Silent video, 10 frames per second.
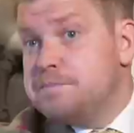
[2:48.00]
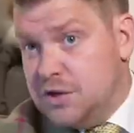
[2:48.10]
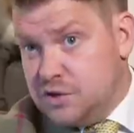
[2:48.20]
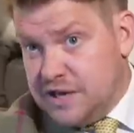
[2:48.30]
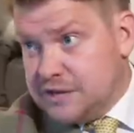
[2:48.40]

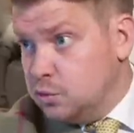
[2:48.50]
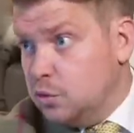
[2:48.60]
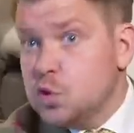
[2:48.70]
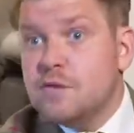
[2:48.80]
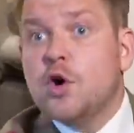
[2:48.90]
because that's
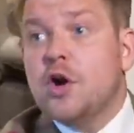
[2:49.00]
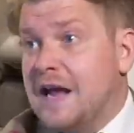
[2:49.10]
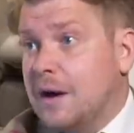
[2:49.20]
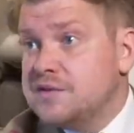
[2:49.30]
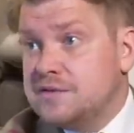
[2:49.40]
all you've got
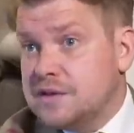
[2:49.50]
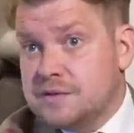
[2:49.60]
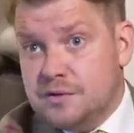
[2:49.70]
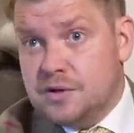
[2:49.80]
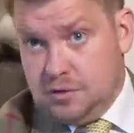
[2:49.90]
now, isn't
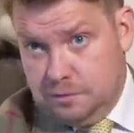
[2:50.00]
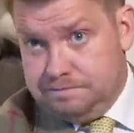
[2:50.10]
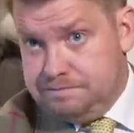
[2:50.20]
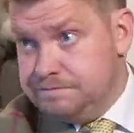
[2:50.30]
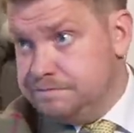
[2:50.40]
it? You're in your
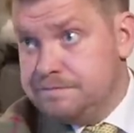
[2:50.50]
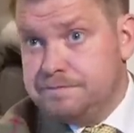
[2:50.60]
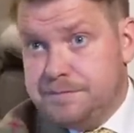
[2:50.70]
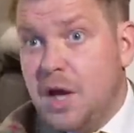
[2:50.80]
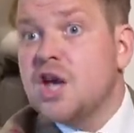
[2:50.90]

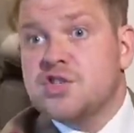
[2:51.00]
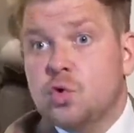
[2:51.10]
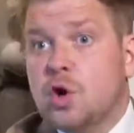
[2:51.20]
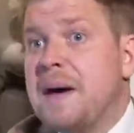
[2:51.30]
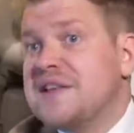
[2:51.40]

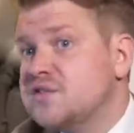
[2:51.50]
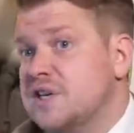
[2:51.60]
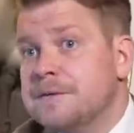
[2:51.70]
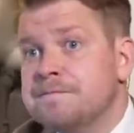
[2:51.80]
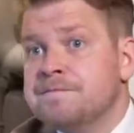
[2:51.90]
personal capacity.